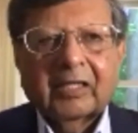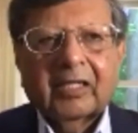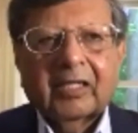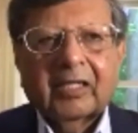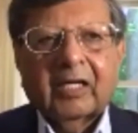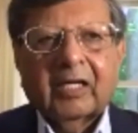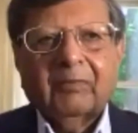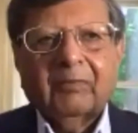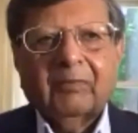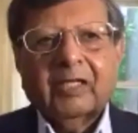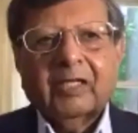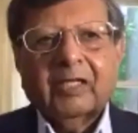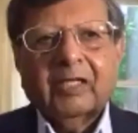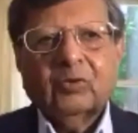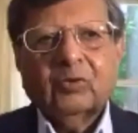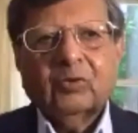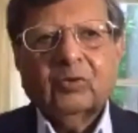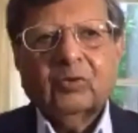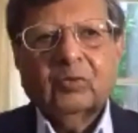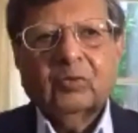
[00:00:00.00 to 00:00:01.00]
And then I
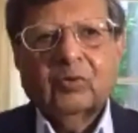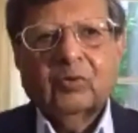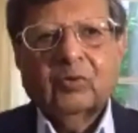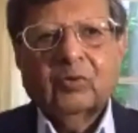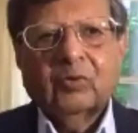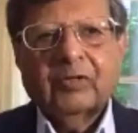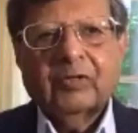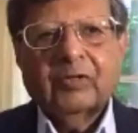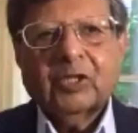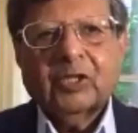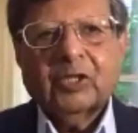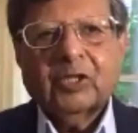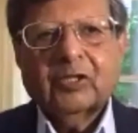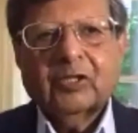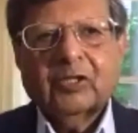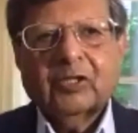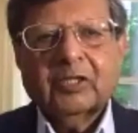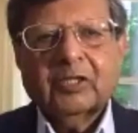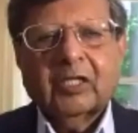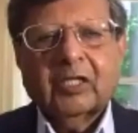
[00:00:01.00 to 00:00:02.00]
began to do more
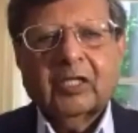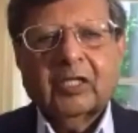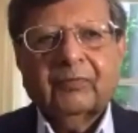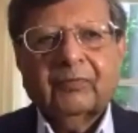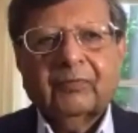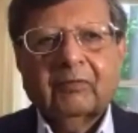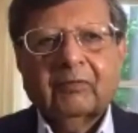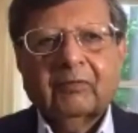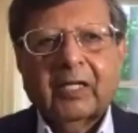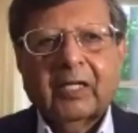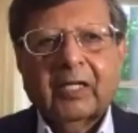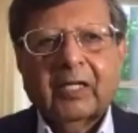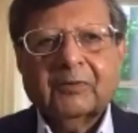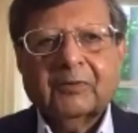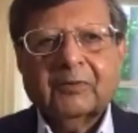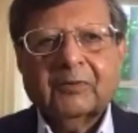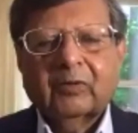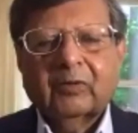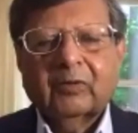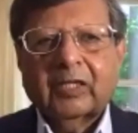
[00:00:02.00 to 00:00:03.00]
research and I found
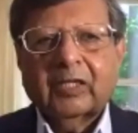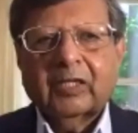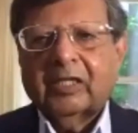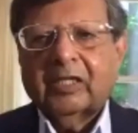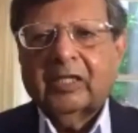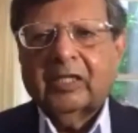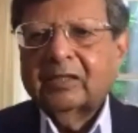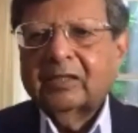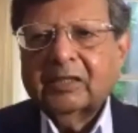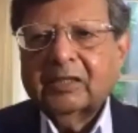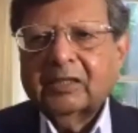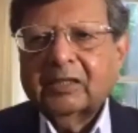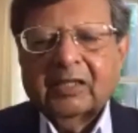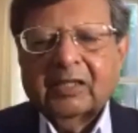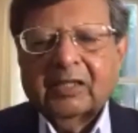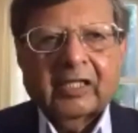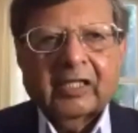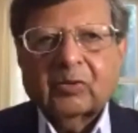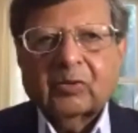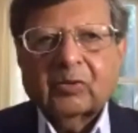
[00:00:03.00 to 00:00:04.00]
absolutely, it's
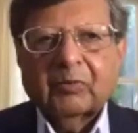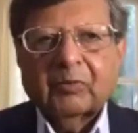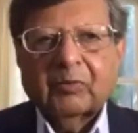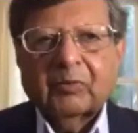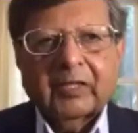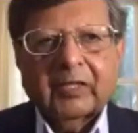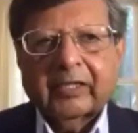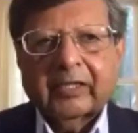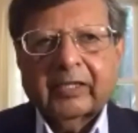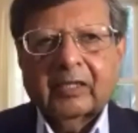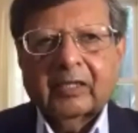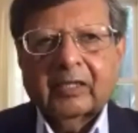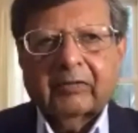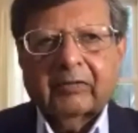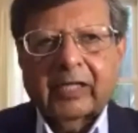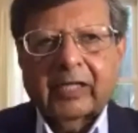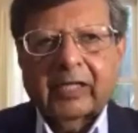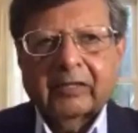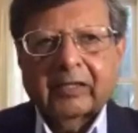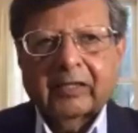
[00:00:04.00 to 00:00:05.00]
almost like a Reagan
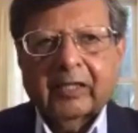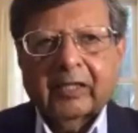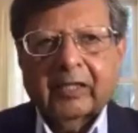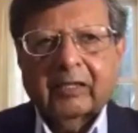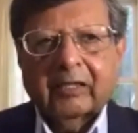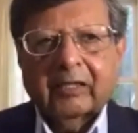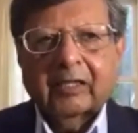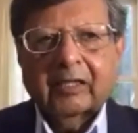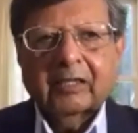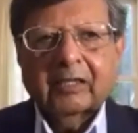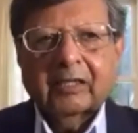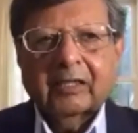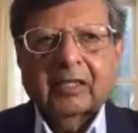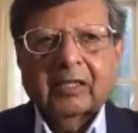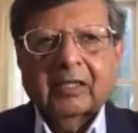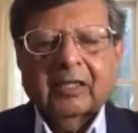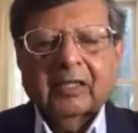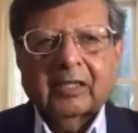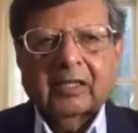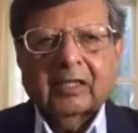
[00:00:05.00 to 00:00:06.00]
era
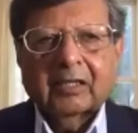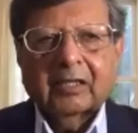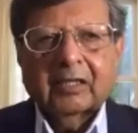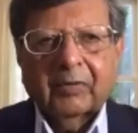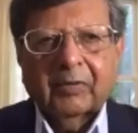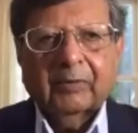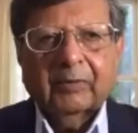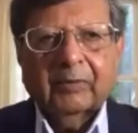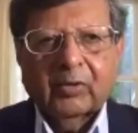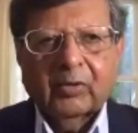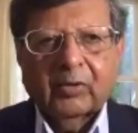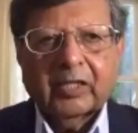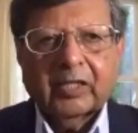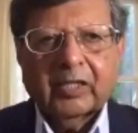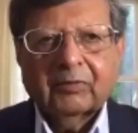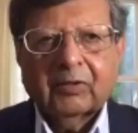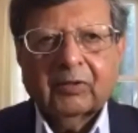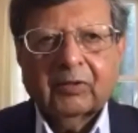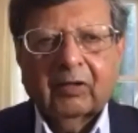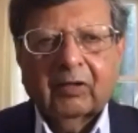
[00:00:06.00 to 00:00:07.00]
playbook, as we call
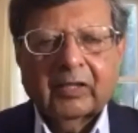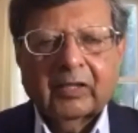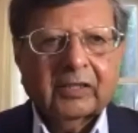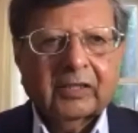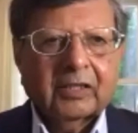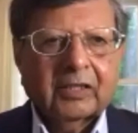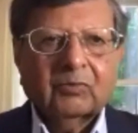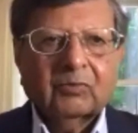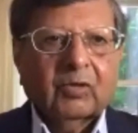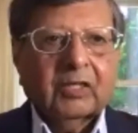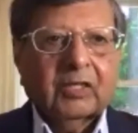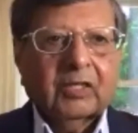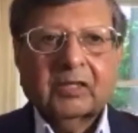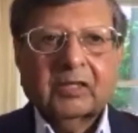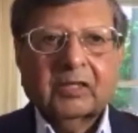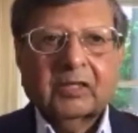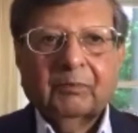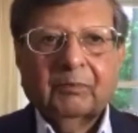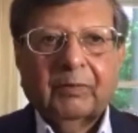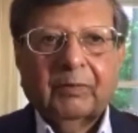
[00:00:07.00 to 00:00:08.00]
it, is what it's
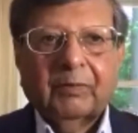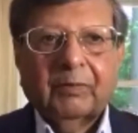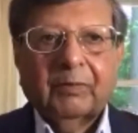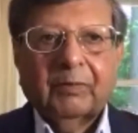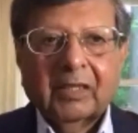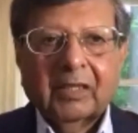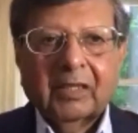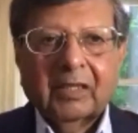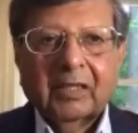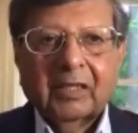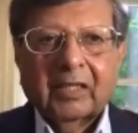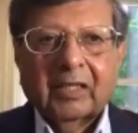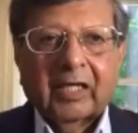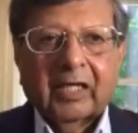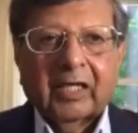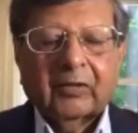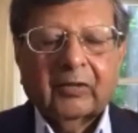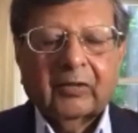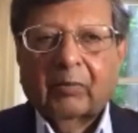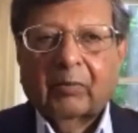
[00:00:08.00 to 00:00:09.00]
implemented pretty much.
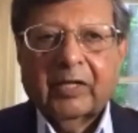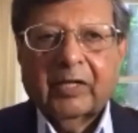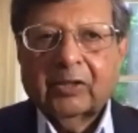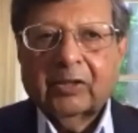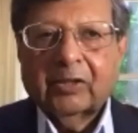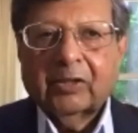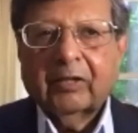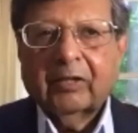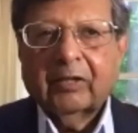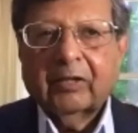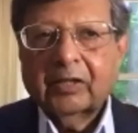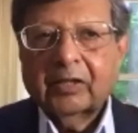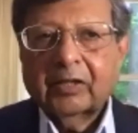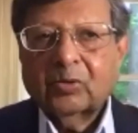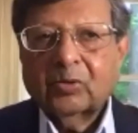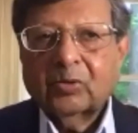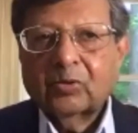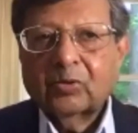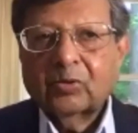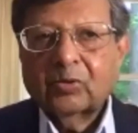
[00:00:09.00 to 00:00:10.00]
And nobody thought the
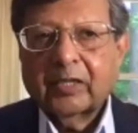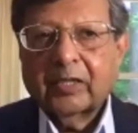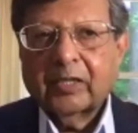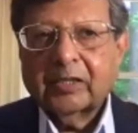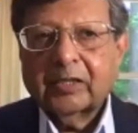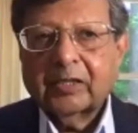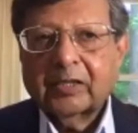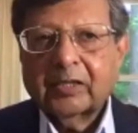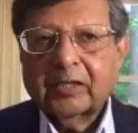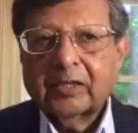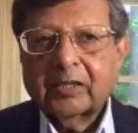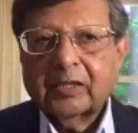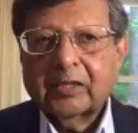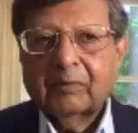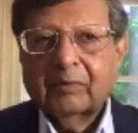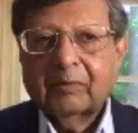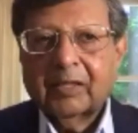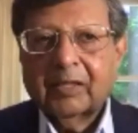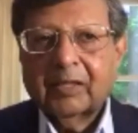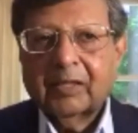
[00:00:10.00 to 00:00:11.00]
two dots can be
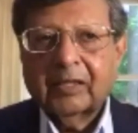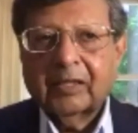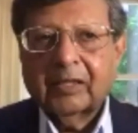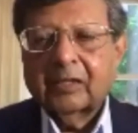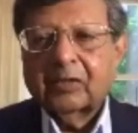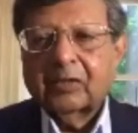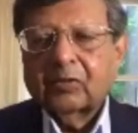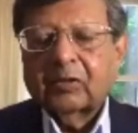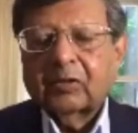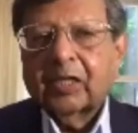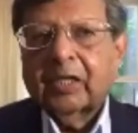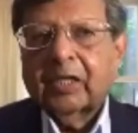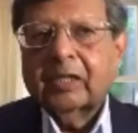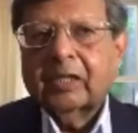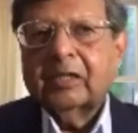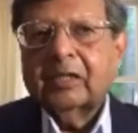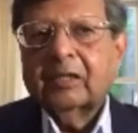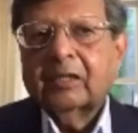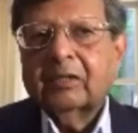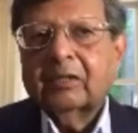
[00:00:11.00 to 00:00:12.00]
connected. So
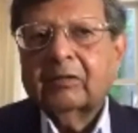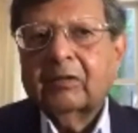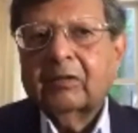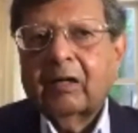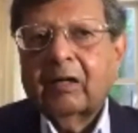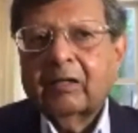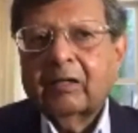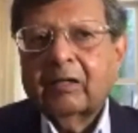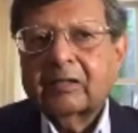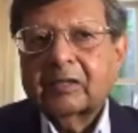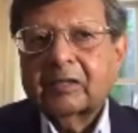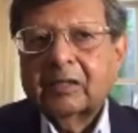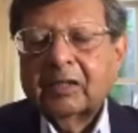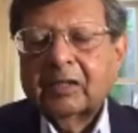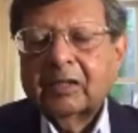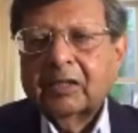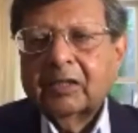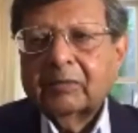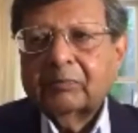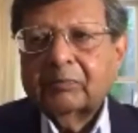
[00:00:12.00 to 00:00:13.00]
connecting the dots
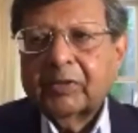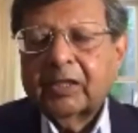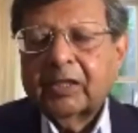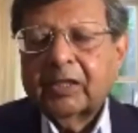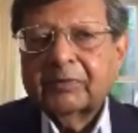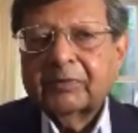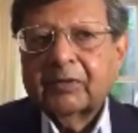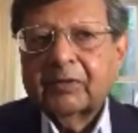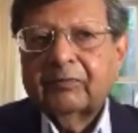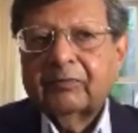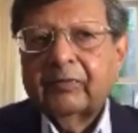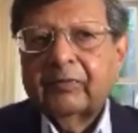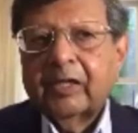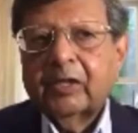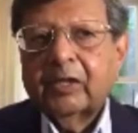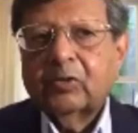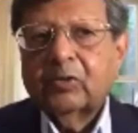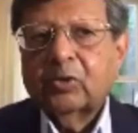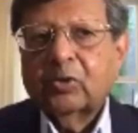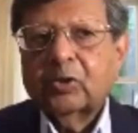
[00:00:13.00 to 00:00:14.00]
becomes a very
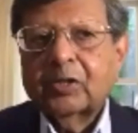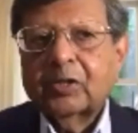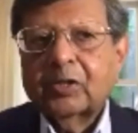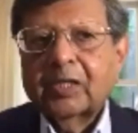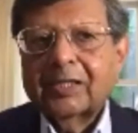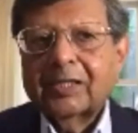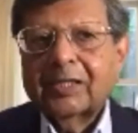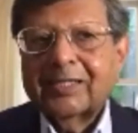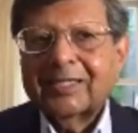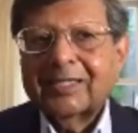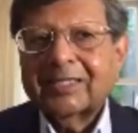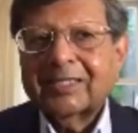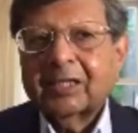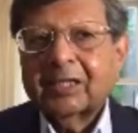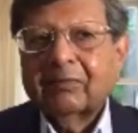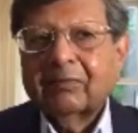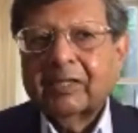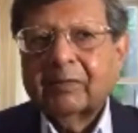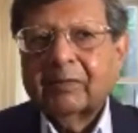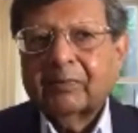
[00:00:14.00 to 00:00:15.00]
good
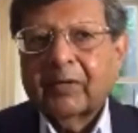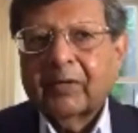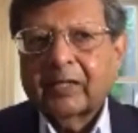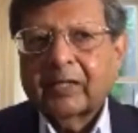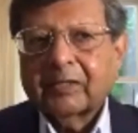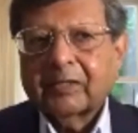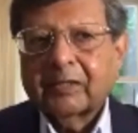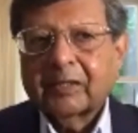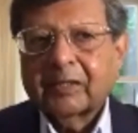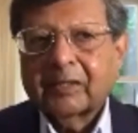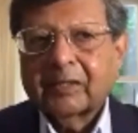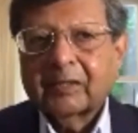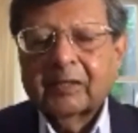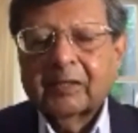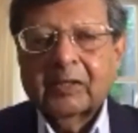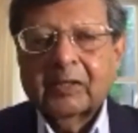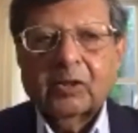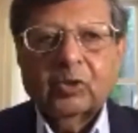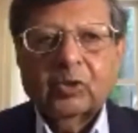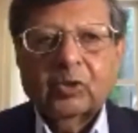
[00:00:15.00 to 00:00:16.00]
discovery process,
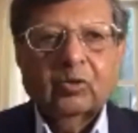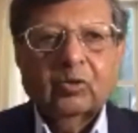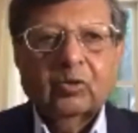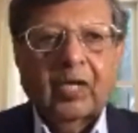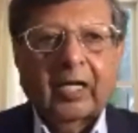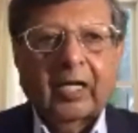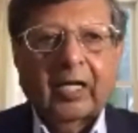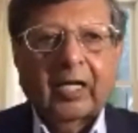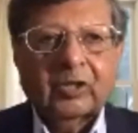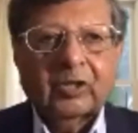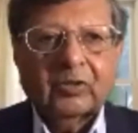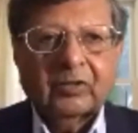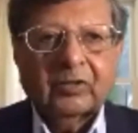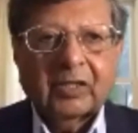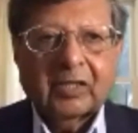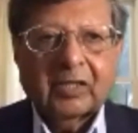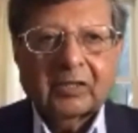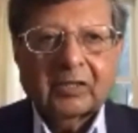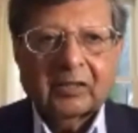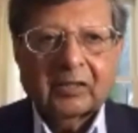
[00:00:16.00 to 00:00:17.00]
new knowledge
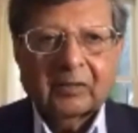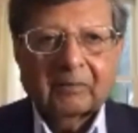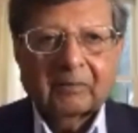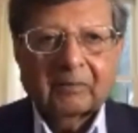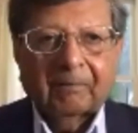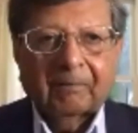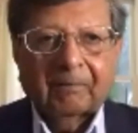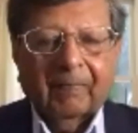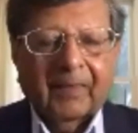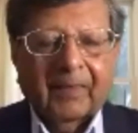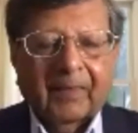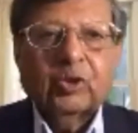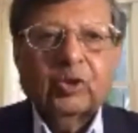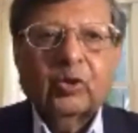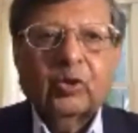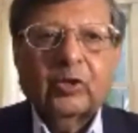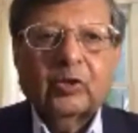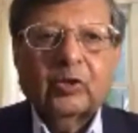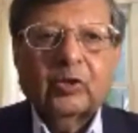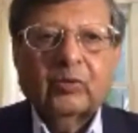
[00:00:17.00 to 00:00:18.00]
creation. And
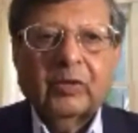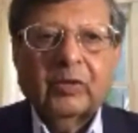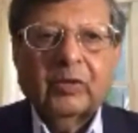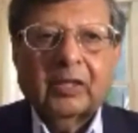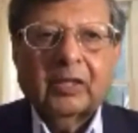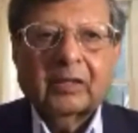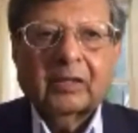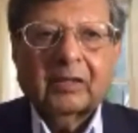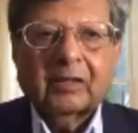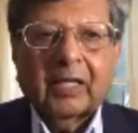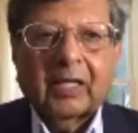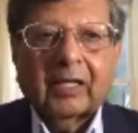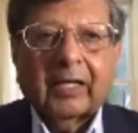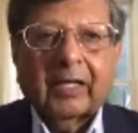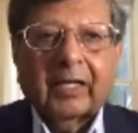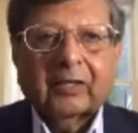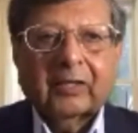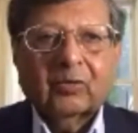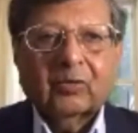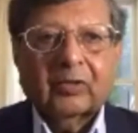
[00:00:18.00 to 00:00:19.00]
that's what I enjoy
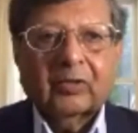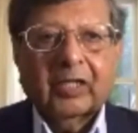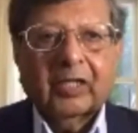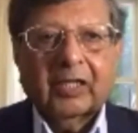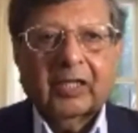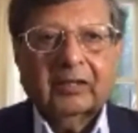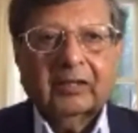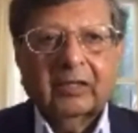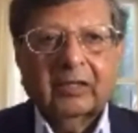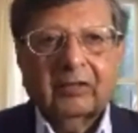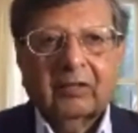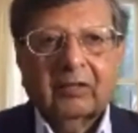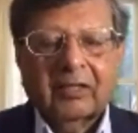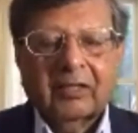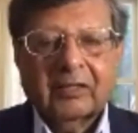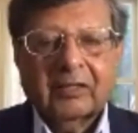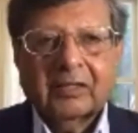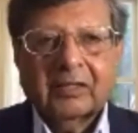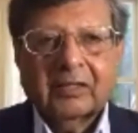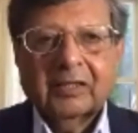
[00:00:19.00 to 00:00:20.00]
doing it. I like to connect
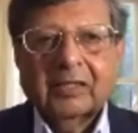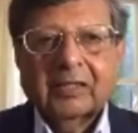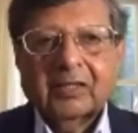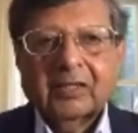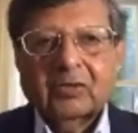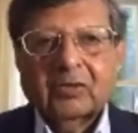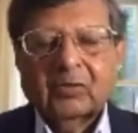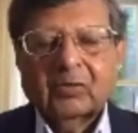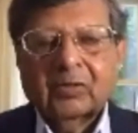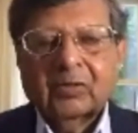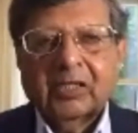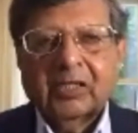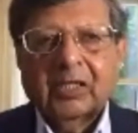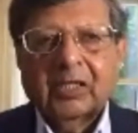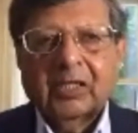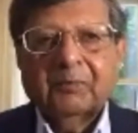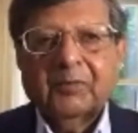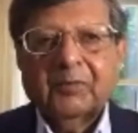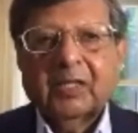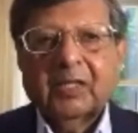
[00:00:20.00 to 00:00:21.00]
the dots. So
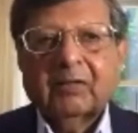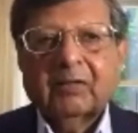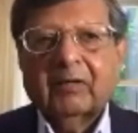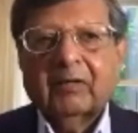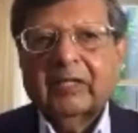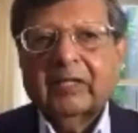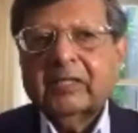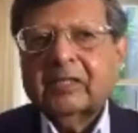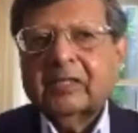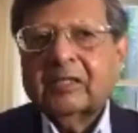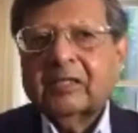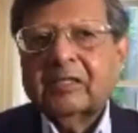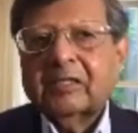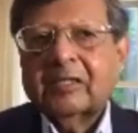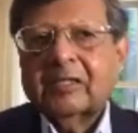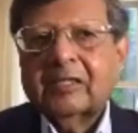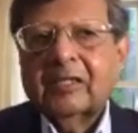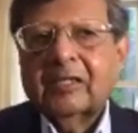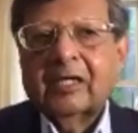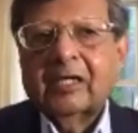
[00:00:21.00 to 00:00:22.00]
deep generalist is
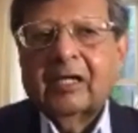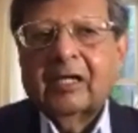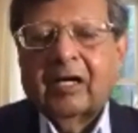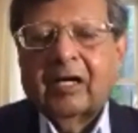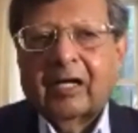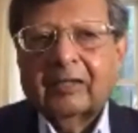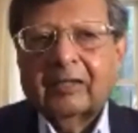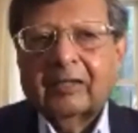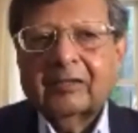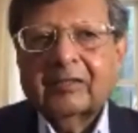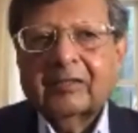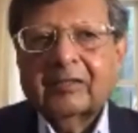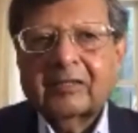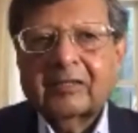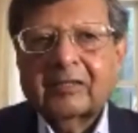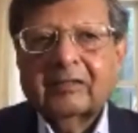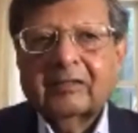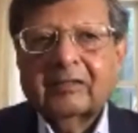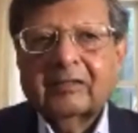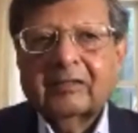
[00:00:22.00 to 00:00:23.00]
the other
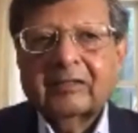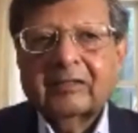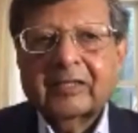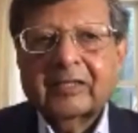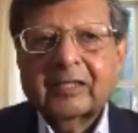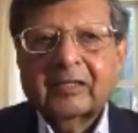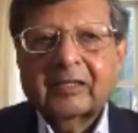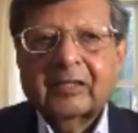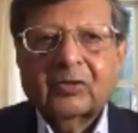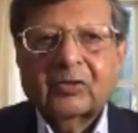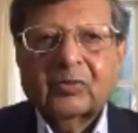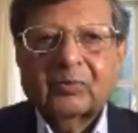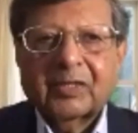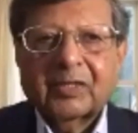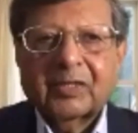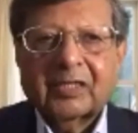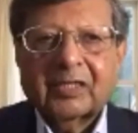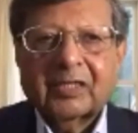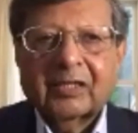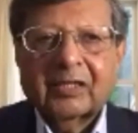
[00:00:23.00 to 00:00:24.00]
skill set that you must
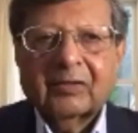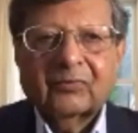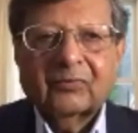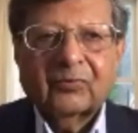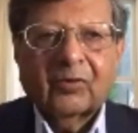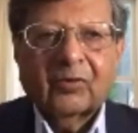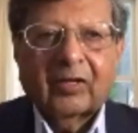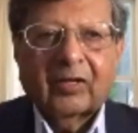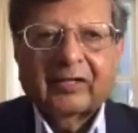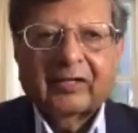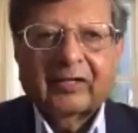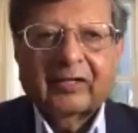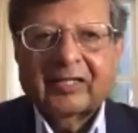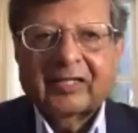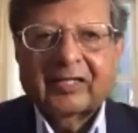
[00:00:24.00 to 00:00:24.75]
have for learning.